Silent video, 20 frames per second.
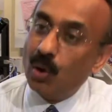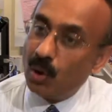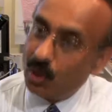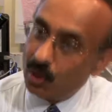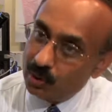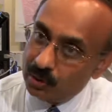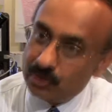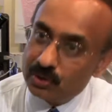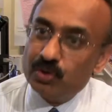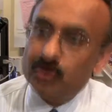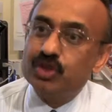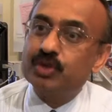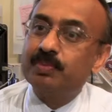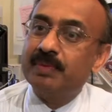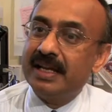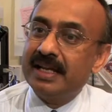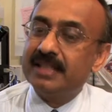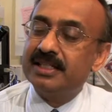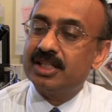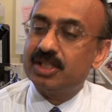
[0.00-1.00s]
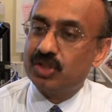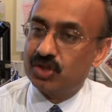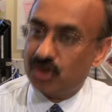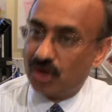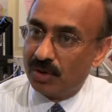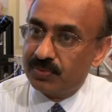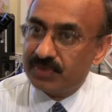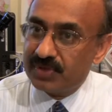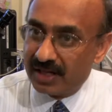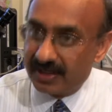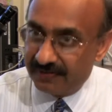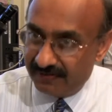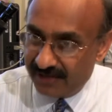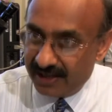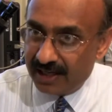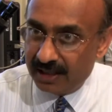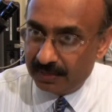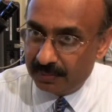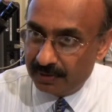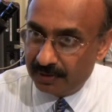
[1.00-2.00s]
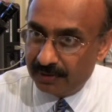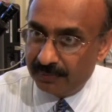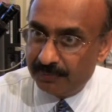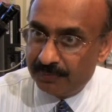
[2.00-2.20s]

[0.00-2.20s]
all those places jobs are available.